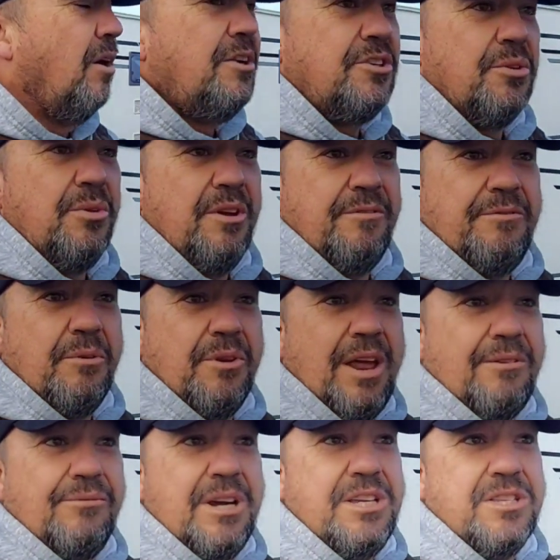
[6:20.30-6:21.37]
do it for
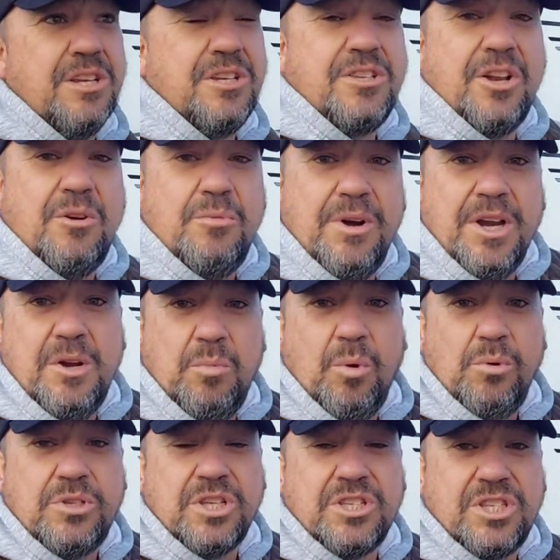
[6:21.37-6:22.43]
that reason, because I don't want any
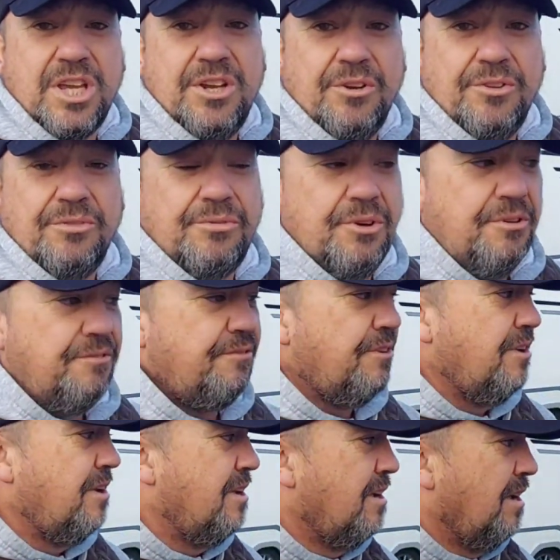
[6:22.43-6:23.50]
water sitting on the roof,
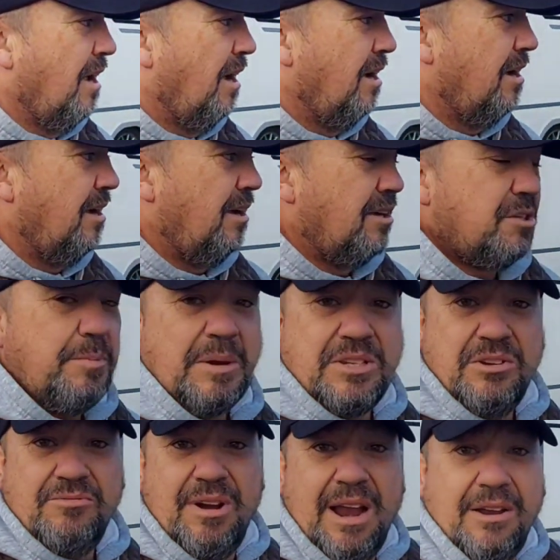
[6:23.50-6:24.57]

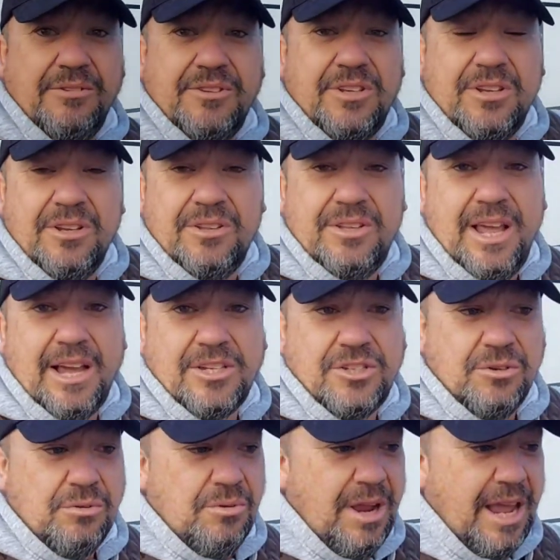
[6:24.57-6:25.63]
especially around the
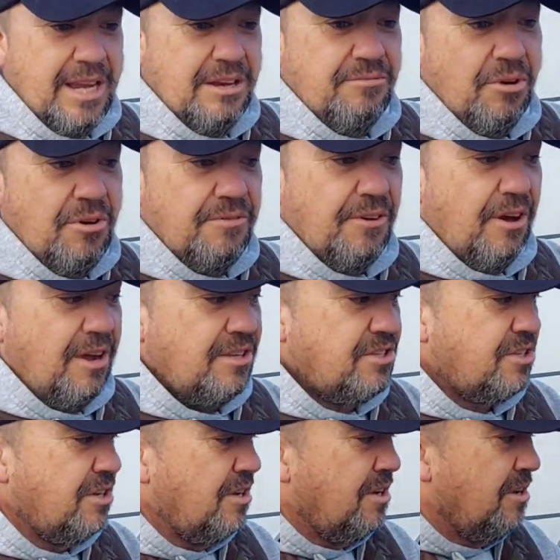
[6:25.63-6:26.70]
actual hecky roof
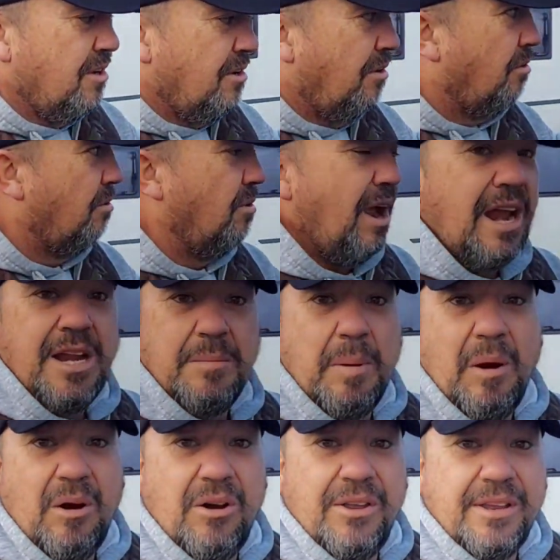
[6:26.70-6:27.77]
lights or any
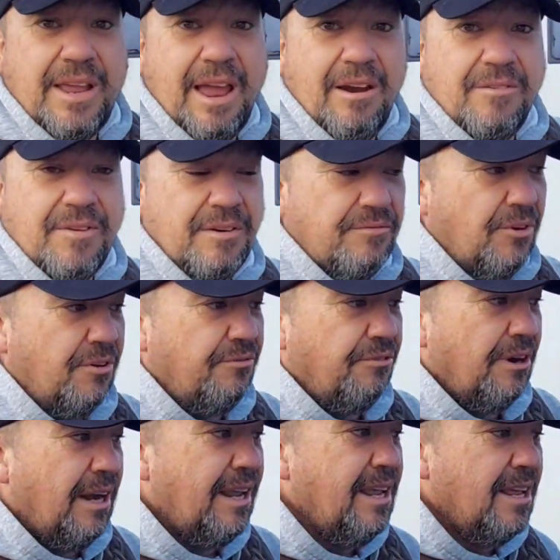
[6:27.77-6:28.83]
part of the Caravan roof
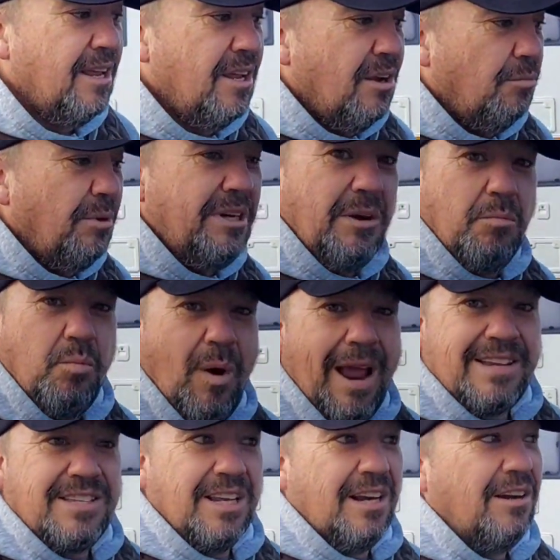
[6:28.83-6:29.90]
really. We did
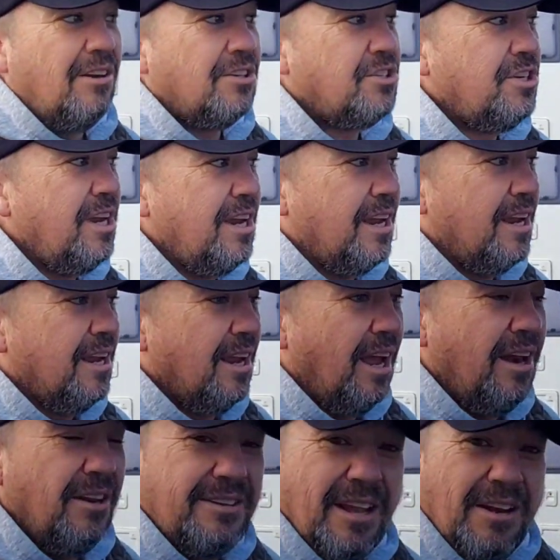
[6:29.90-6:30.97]
wax it last year
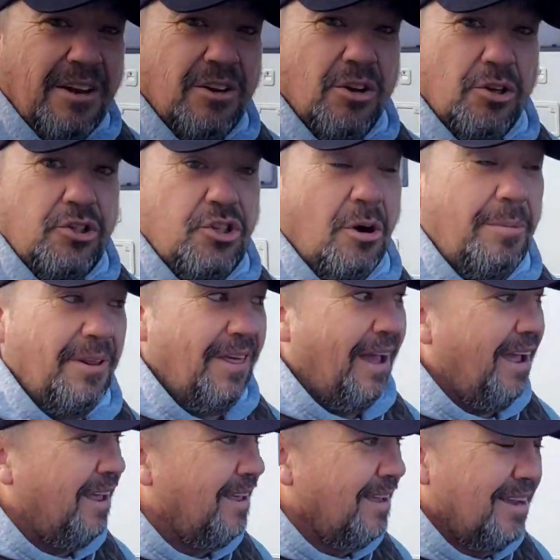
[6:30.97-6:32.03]
and I've done a good job of
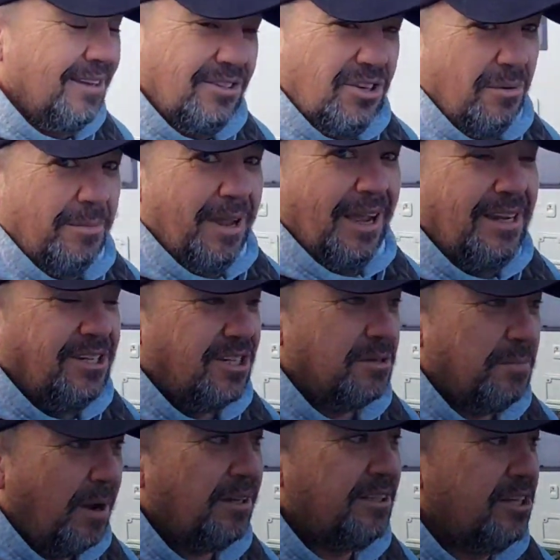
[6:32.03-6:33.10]
that. It took me ages,
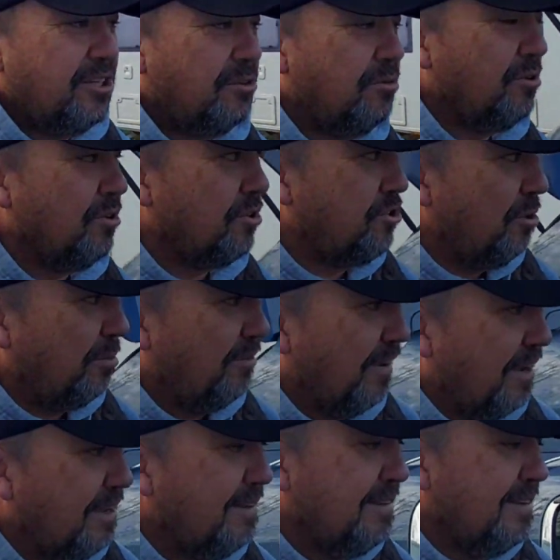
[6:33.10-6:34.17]
but I did do a good job of it.